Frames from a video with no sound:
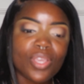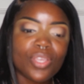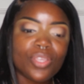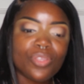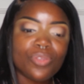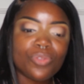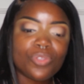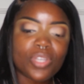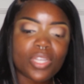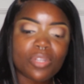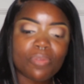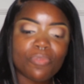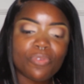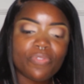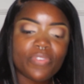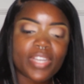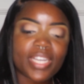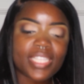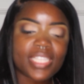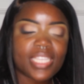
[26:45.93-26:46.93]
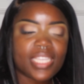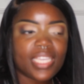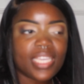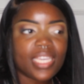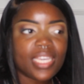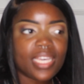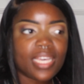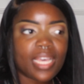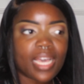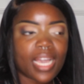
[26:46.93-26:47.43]
you trying to move it? I said,
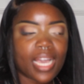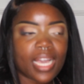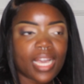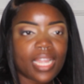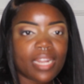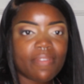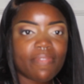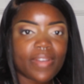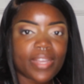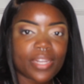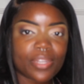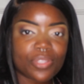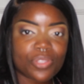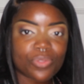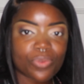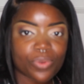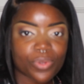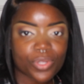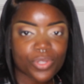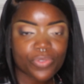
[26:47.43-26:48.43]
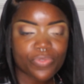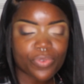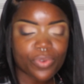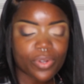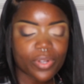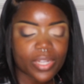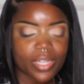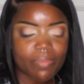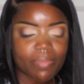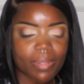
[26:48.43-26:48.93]
yeah, I gotta find a storage for
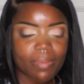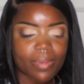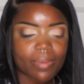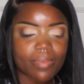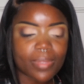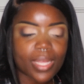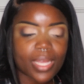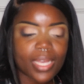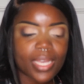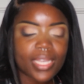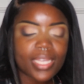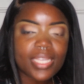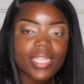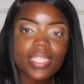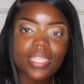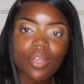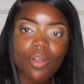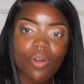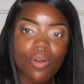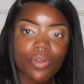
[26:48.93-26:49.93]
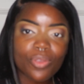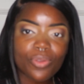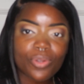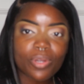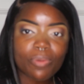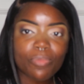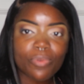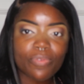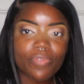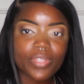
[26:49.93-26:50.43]
it, blah blah blah. He said, oh, you
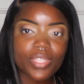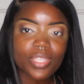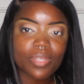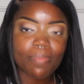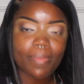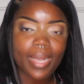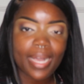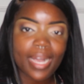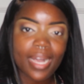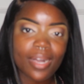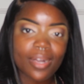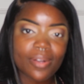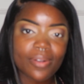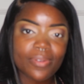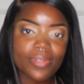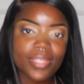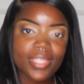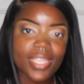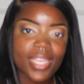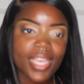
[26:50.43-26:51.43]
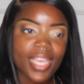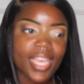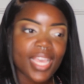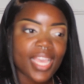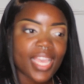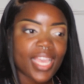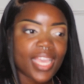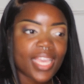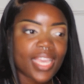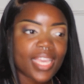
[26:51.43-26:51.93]
can move it to my house
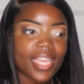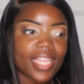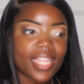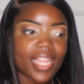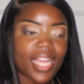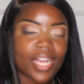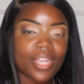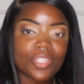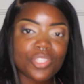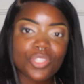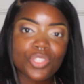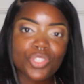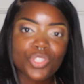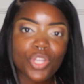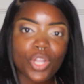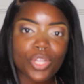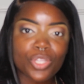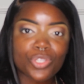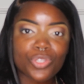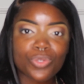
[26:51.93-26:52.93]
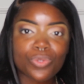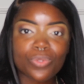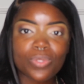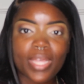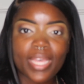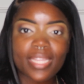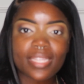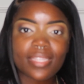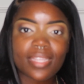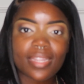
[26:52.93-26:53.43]
and I'll just charge you
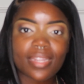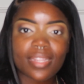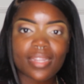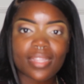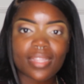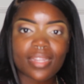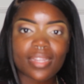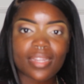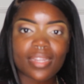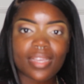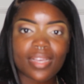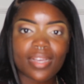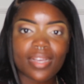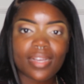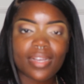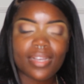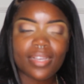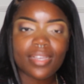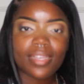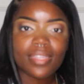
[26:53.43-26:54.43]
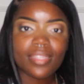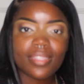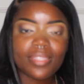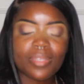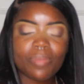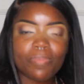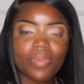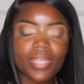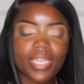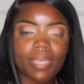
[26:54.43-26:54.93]
like da da da da da to
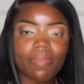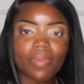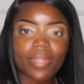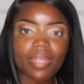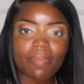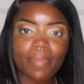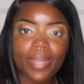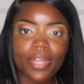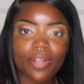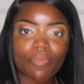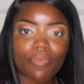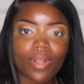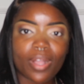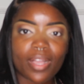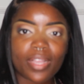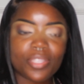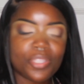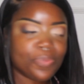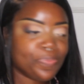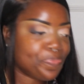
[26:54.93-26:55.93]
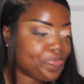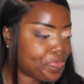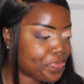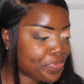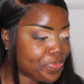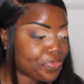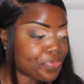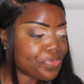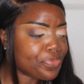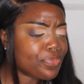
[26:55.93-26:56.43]
keep it in my garage.
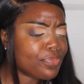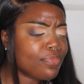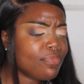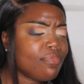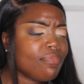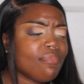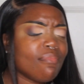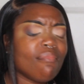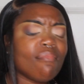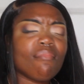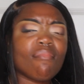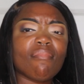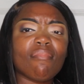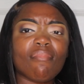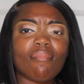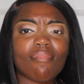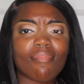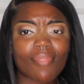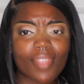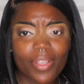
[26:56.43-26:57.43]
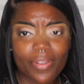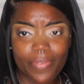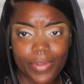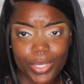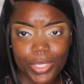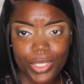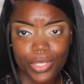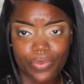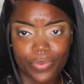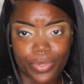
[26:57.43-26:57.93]

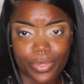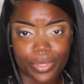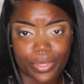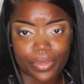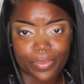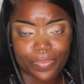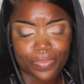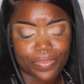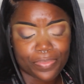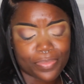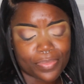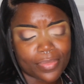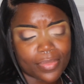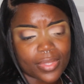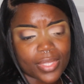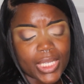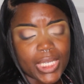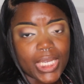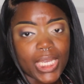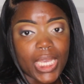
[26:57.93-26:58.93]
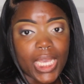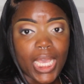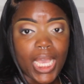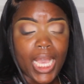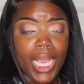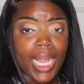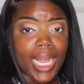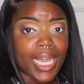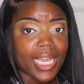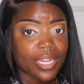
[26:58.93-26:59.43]
First of all,
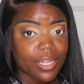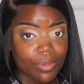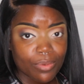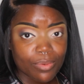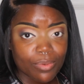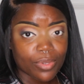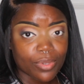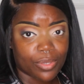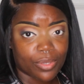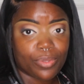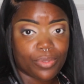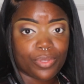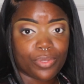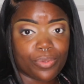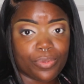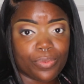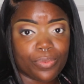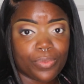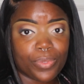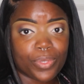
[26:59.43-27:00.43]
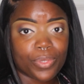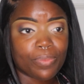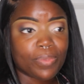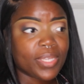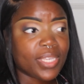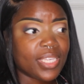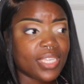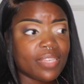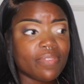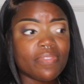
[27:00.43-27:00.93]
I don't know you to be
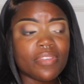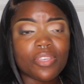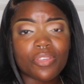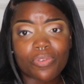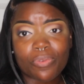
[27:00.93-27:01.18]
giving you